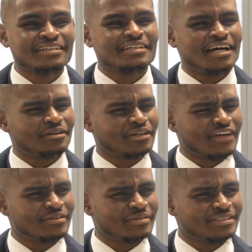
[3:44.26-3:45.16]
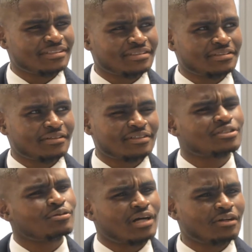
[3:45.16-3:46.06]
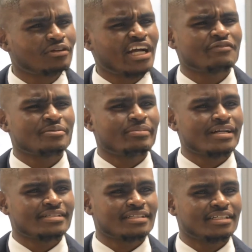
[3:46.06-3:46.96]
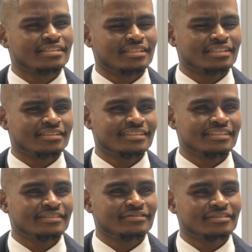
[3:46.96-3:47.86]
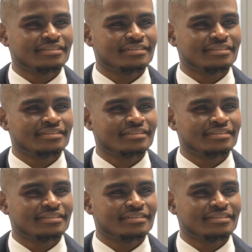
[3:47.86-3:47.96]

And how long have you been practicing in the DA for?